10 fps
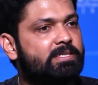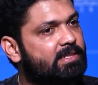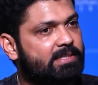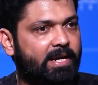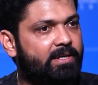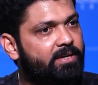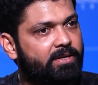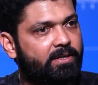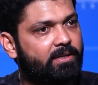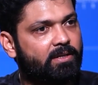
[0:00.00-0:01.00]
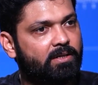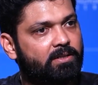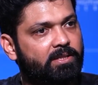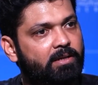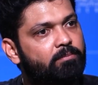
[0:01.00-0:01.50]

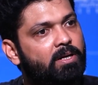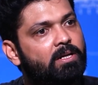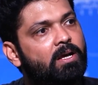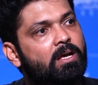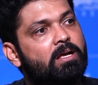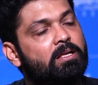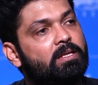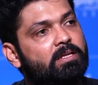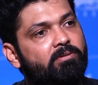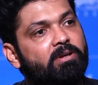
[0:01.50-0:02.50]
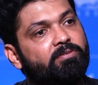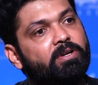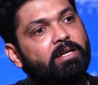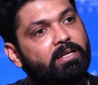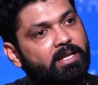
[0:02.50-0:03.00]
secondary thing, but they
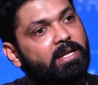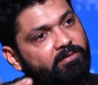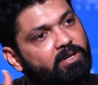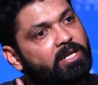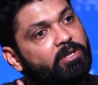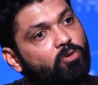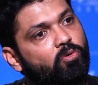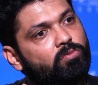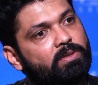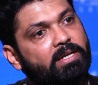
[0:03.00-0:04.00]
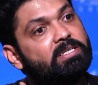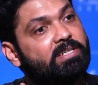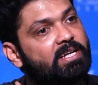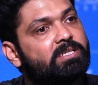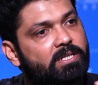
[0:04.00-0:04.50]
definitely know there is a
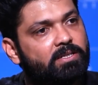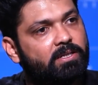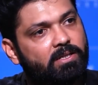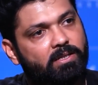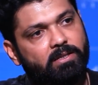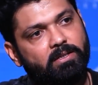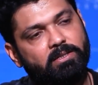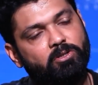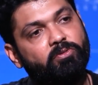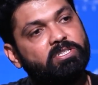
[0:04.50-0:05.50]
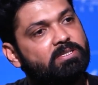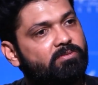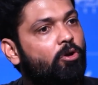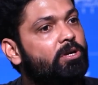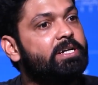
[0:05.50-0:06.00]
trust you know, which is
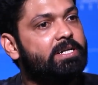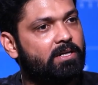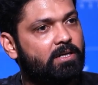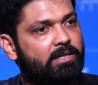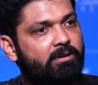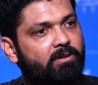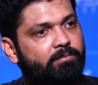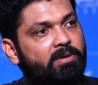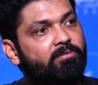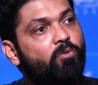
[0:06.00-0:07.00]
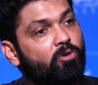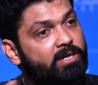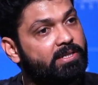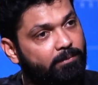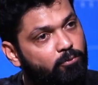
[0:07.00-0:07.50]
already developed, and we
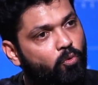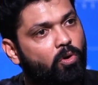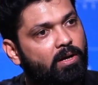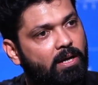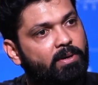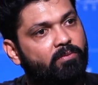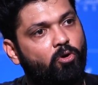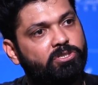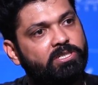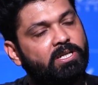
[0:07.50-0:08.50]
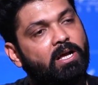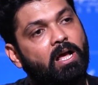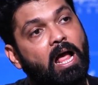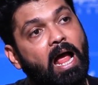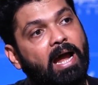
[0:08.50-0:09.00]
wanted them to come and watch it.
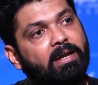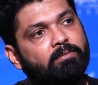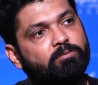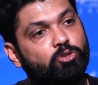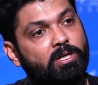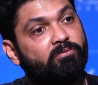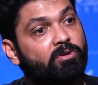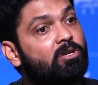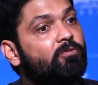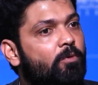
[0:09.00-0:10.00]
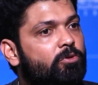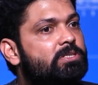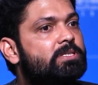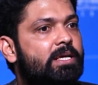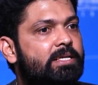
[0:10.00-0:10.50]
And so that word of mouth
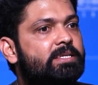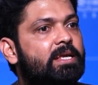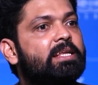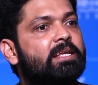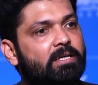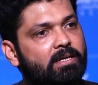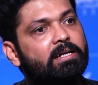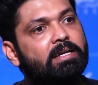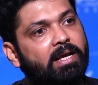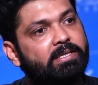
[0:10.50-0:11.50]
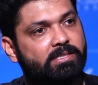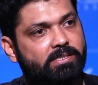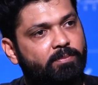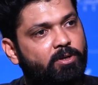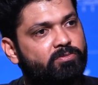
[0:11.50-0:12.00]
is really
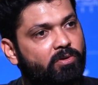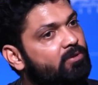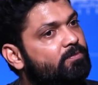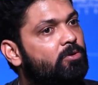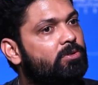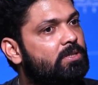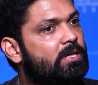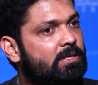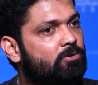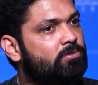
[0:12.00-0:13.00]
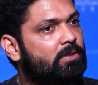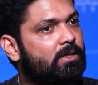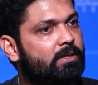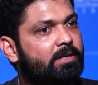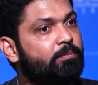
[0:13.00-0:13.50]
nice, because word of mouth, you know,
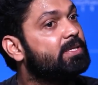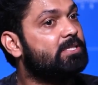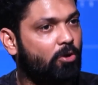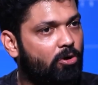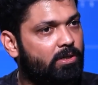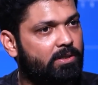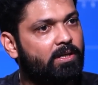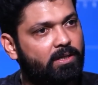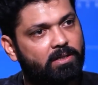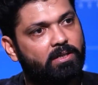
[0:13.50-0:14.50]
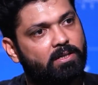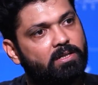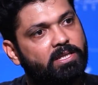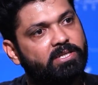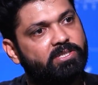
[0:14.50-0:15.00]
it means a
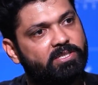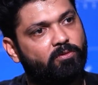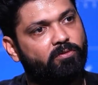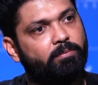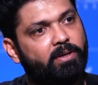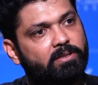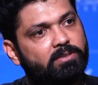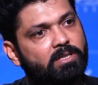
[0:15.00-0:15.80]
lot these days for filmmakers.